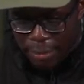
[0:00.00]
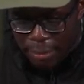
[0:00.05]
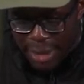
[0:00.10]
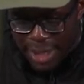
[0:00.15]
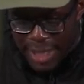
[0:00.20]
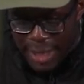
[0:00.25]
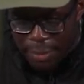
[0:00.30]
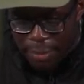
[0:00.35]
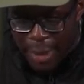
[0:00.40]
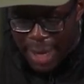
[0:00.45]

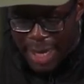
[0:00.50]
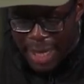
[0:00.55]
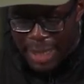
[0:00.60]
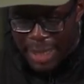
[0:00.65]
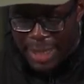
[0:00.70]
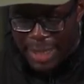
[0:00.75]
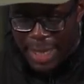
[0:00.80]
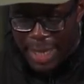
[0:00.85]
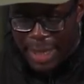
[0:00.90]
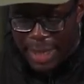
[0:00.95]
This is why it
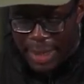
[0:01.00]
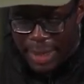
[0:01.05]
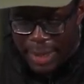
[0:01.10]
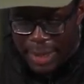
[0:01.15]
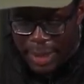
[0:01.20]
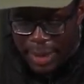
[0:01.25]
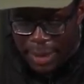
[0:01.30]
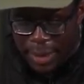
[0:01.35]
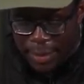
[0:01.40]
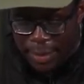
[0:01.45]

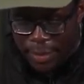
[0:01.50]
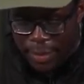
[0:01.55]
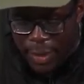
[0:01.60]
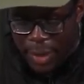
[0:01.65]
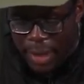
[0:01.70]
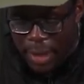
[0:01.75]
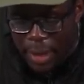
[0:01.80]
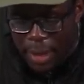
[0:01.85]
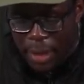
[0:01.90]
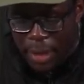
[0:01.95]
says,
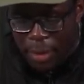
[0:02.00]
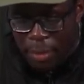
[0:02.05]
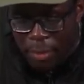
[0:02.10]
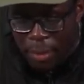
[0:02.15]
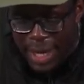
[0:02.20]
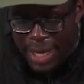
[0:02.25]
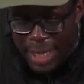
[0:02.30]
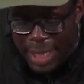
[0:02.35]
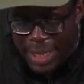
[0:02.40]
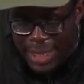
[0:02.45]

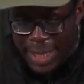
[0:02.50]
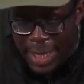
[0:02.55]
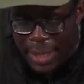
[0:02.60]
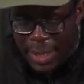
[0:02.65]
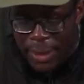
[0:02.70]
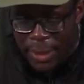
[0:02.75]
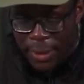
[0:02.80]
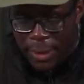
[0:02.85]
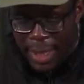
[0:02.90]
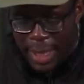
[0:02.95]
When he
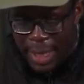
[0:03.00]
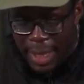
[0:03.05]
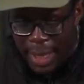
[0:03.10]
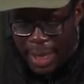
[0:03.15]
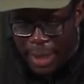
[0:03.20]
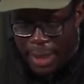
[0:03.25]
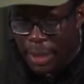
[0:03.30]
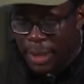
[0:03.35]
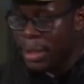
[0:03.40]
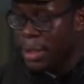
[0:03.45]
ascended on
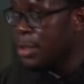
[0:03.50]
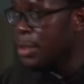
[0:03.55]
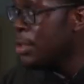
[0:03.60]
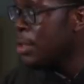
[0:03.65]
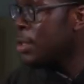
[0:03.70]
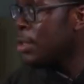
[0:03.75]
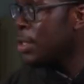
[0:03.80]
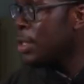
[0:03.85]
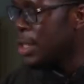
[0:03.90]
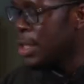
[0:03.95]
high,
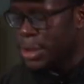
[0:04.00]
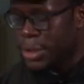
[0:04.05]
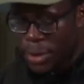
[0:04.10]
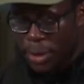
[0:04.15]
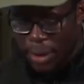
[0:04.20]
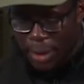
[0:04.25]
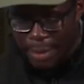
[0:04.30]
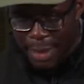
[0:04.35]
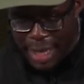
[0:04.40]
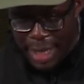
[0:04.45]
he
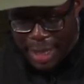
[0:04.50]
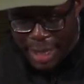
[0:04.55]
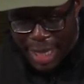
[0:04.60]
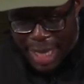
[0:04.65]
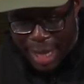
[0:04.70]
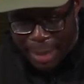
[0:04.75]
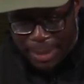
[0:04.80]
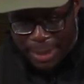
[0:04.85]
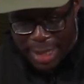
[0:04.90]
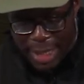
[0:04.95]
took many
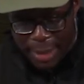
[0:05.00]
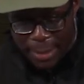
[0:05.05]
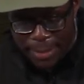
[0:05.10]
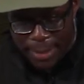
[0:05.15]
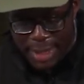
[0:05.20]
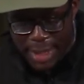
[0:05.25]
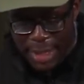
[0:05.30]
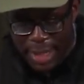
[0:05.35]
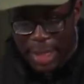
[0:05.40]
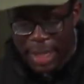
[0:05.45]

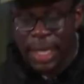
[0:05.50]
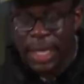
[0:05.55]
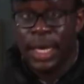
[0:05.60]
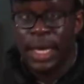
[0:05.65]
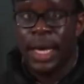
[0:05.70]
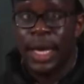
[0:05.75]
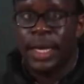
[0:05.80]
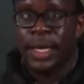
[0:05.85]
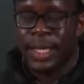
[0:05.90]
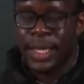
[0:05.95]
captives
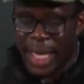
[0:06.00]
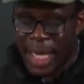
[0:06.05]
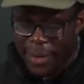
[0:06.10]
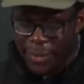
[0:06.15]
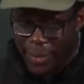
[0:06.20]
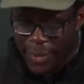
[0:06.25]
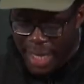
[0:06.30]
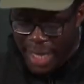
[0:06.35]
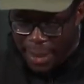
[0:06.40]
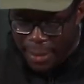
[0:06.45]
and
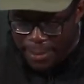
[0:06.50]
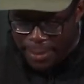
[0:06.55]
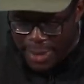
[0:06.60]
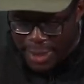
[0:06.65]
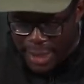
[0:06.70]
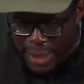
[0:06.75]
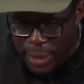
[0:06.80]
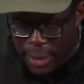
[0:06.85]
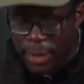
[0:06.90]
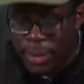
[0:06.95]
gave
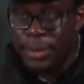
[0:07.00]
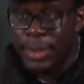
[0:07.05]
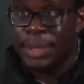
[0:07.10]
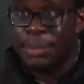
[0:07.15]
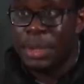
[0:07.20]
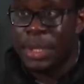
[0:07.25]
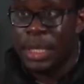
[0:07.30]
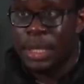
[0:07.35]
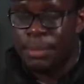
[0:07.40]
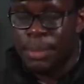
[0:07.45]
gifts to his
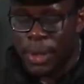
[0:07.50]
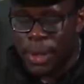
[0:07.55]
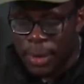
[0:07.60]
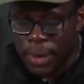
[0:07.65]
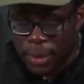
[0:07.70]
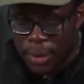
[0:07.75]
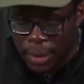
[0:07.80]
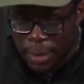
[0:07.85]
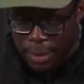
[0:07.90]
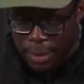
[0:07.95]
people.